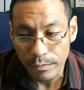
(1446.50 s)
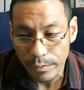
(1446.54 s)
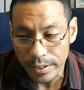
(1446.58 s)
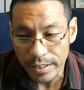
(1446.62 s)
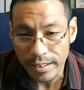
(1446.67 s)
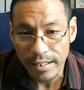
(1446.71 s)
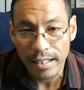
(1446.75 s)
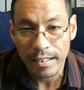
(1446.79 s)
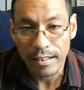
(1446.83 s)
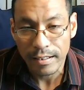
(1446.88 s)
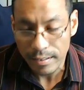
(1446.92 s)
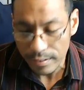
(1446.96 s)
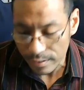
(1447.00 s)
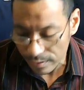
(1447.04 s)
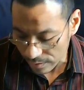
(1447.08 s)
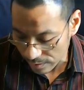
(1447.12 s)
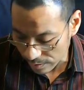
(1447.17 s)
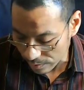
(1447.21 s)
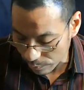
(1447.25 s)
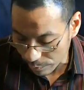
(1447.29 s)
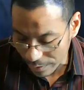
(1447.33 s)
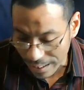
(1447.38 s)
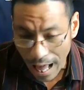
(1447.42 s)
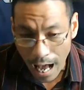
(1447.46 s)
with
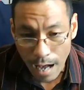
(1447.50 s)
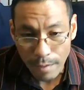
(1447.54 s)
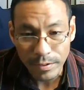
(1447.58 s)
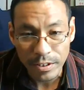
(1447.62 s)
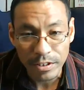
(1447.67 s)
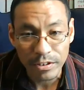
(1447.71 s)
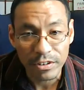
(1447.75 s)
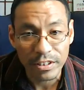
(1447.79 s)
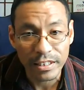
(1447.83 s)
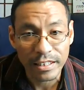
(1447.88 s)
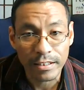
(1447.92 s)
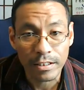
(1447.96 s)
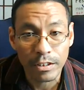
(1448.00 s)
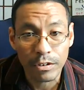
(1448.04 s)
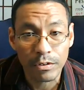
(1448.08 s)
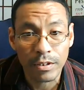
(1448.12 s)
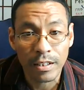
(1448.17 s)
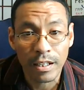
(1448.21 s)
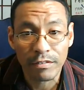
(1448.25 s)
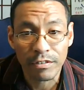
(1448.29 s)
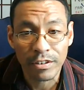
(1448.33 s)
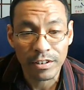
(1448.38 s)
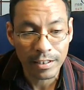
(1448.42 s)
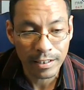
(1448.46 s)
absolutely no
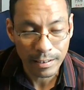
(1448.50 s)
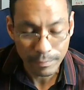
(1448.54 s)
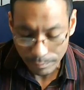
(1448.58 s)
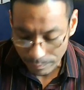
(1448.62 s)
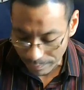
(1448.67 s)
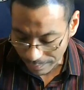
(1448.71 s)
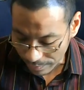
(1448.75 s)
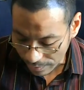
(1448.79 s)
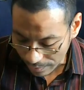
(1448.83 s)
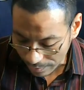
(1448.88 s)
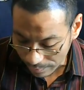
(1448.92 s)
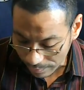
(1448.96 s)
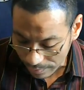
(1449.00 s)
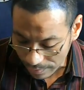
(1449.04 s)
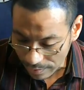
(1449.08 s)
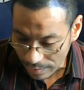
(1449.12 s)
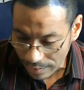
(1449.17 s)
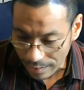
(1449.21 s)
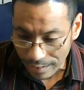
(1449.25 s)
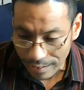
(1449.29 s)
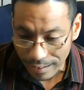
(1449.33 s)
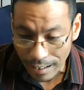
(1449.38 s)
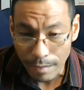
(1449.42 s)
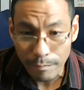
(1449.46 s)
love or
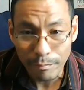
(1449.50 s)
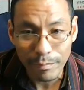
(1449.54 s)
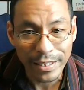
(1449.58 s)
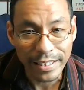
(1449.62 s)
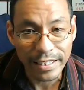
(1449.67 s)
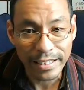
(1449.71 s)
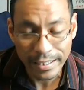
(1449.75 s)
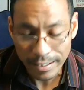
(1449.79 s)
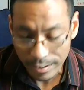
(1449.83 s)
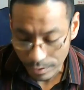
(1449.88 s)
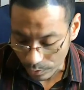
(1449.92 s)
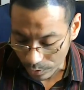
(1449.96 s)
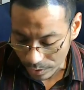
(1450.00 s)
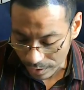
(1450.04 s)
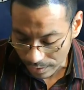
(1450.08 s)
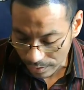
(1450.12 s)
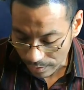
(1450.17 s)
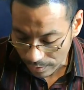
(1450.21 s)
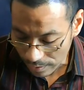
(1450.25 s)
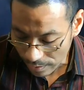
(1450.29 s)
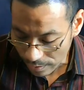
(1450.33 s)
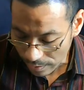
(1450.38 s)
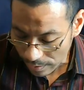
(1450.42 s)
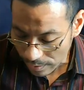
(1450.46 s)
company
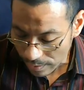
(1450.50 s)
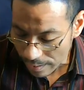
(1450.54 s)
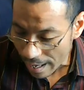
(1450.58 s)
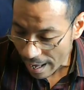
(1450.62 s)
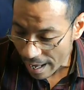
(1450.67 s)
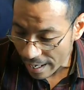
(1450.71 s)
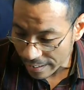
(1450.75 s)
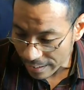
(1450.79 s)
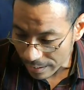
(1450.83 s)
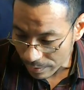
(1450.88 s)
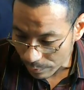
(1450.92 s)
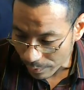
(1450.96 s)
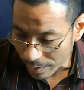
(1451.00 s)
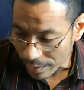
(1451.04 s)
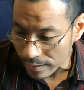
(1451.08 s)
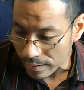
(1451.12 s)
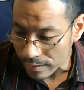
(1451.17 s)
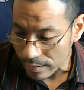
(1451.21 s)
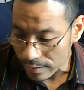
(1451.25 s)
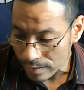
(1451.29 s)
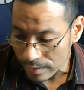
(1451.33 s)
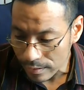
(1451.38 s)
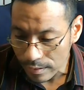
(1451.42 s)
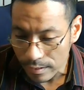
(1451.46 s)
or
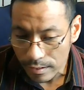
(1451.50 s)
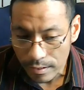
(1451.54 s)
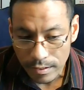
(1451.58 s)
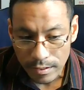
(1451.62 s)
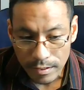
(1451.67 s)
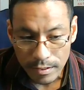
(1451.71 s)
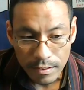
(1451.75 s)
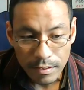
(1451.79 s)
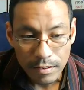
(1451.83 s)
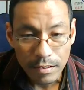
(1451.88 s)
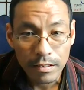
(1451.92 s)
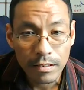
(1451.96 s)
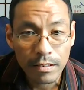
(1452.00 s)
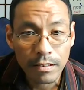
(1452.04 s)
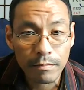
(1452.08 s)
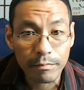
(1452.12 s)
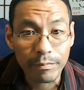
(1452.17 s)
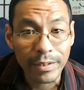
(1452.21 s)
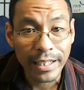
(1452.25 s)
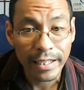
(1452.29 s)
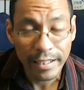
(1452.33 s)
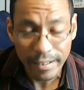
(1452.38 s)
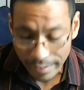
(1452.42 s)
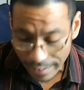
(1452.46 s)
anyone
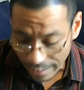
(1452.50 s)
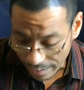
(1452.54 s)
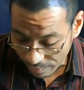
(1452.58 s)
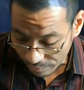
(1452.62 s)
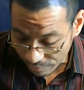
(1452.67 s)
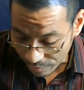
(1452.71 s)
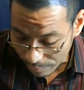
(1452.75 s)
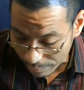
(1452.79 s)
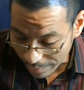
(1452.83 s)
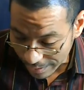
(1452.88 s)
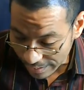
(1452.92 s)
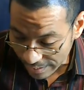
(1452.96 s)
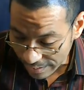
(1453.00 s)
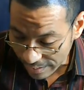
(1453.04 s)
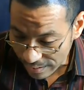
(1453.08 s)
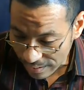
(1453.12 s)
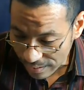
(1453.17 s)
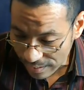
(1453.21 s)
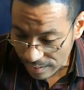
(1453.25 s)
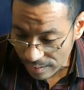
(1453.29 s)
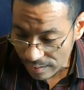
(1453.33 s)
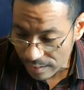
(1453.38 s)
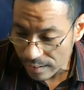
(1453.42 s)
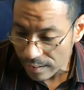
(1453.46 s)
being there for me
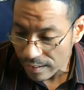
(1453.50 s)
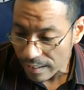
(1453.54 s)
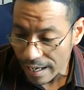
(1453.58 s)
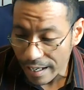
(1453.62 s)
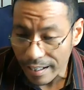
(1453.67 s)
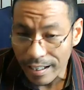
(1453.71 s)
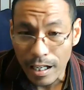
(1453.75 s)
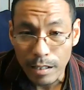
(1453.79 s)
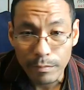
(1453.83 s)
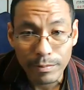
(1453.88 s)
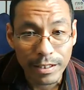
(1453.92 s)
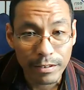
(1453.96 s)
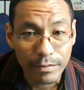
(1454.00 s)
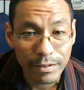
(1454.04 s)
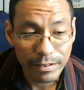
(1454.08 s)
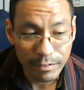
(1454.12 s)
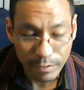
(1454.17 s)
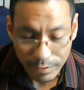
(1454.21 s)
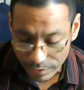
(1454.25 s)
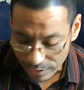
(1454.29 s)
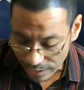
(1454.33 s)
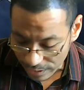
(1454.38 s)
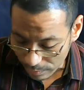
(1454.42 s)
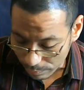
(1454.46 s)
and helping me
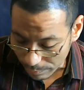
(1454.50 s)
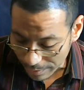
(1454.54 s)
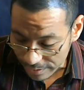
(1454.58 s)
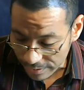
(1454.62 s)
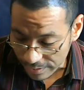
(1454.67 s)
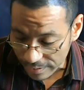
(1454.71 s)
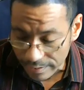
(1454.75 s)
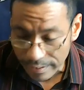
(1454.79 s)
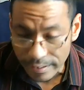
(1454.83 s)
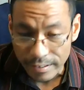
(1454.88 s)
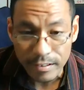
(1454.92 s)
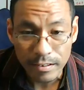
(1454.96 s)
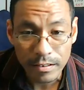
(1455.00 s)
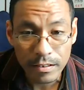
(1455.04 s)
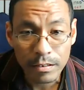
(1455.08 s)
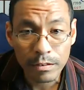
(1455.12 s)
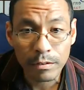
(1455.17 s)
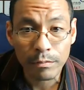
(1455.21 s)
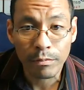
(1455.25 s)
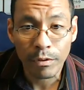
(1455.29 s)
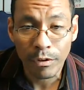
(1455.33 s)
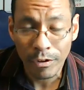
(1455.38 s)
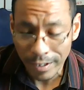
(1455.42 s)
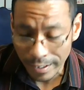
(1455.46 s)
with this mission. It's
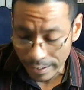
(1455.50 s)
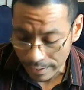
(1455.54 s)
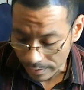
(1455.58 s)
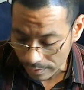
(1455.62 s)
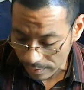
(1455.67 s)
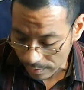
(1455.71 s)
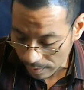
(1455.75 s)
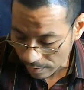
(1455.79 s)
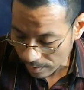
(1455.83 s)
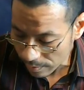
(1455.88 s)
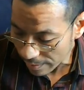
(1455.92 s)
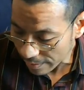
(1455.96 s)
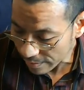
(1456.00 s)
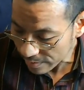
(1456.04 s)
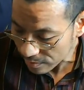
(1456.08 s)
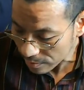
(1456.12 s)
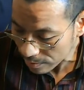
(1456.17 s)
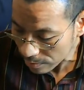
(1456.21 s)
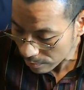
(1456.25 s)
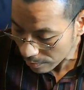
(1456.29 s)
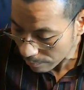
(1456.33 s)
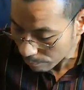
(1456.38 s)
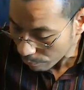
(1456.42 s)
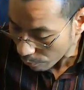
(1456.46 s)
too important. It's
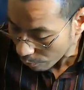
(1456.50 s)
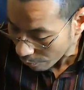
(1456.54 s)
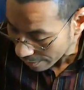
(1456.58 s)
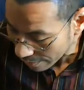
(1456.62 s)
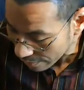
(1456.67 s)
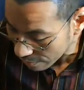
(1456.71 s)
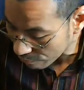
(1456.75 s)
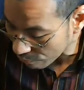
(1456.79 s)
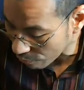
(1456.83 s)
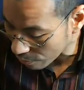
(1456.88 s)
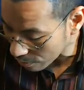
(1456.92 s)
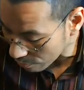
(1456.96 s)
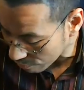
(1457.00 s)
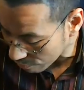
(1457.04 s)
too important for